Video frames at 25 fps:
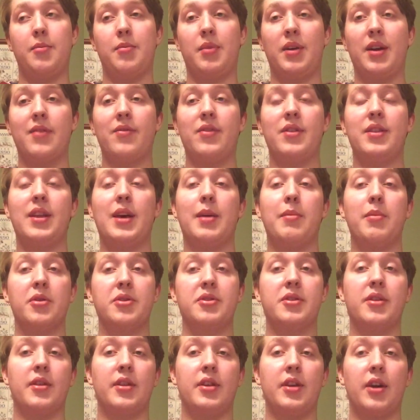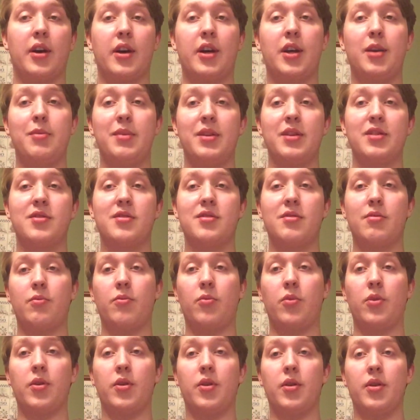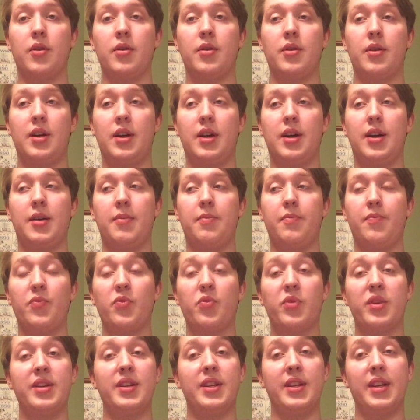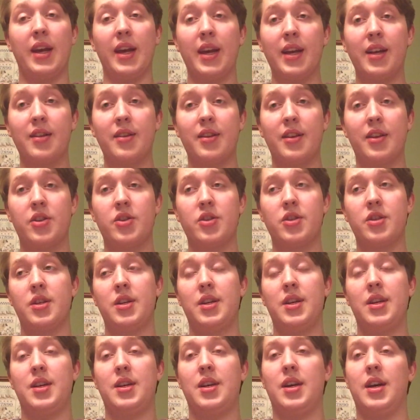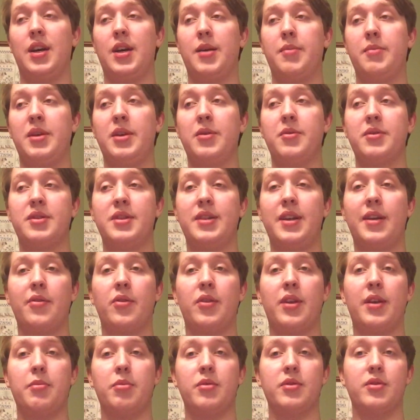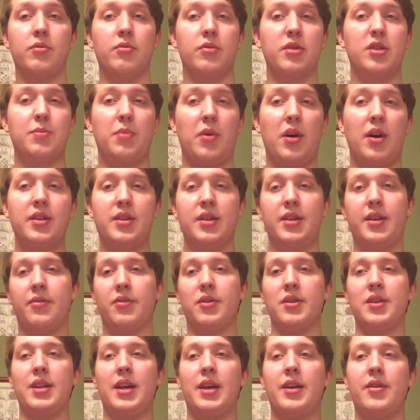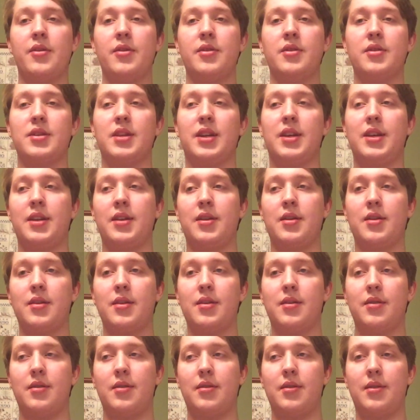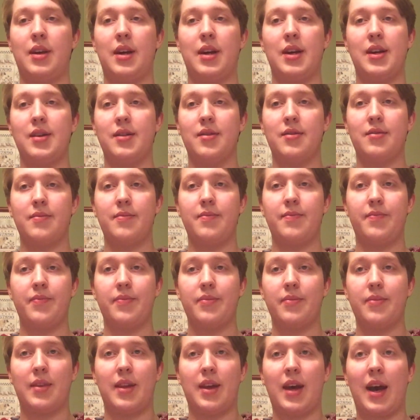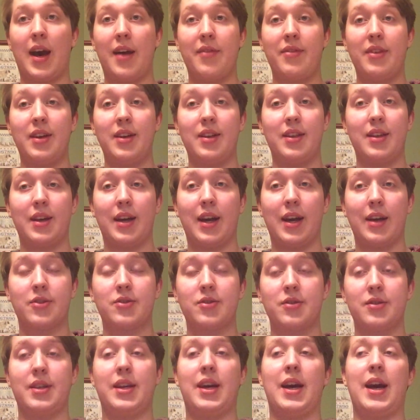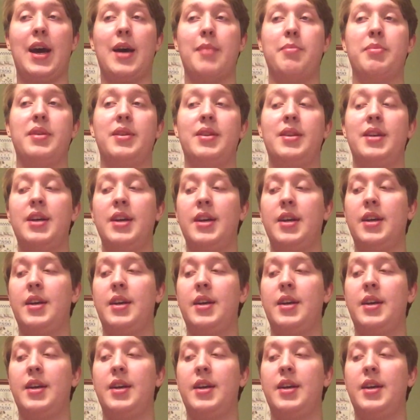given that most of the documents were written in English, he was never able to respond to different letters and have anything actually happen.